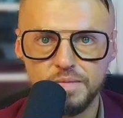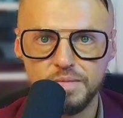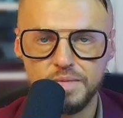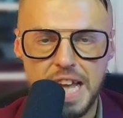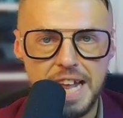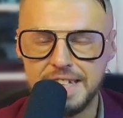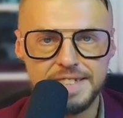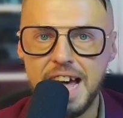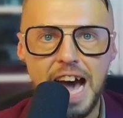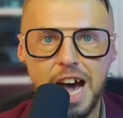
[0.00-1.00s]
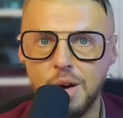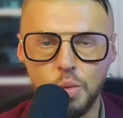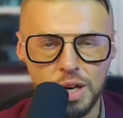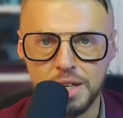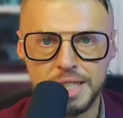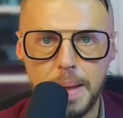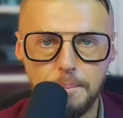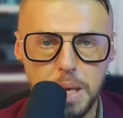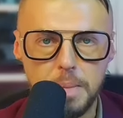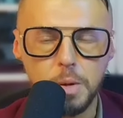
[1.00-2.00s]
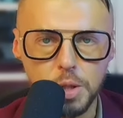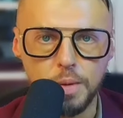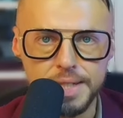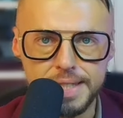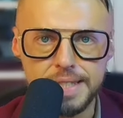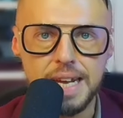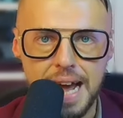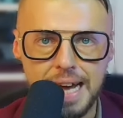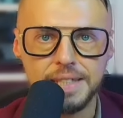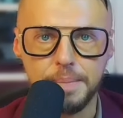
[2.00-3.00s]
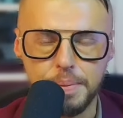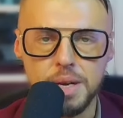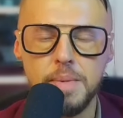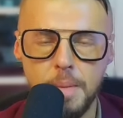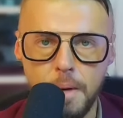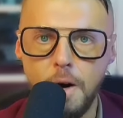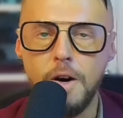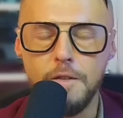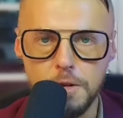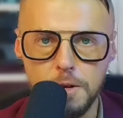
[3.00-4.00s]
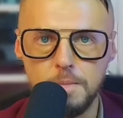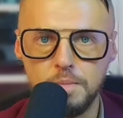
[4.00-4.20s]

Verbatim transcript: And it's not how it works. And people don't see it as a premium offer.